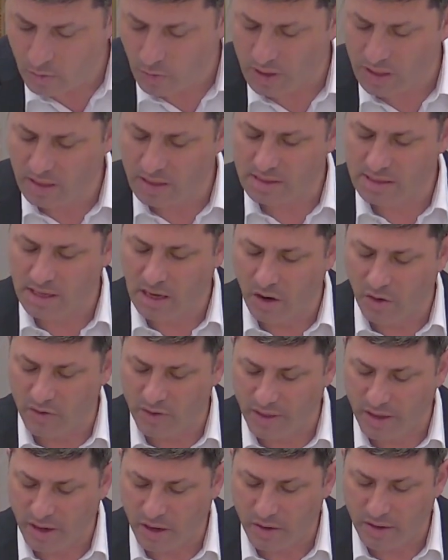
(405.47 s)
what did he say
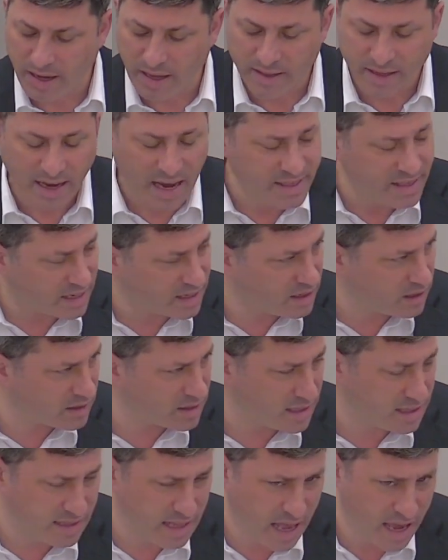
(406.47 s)
over there? Yeah, the guy that killed
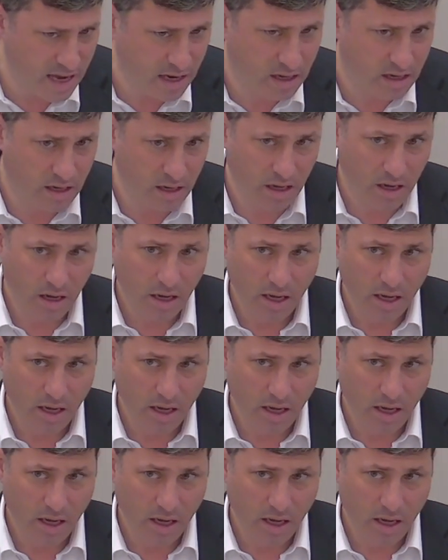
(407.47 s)
the snake.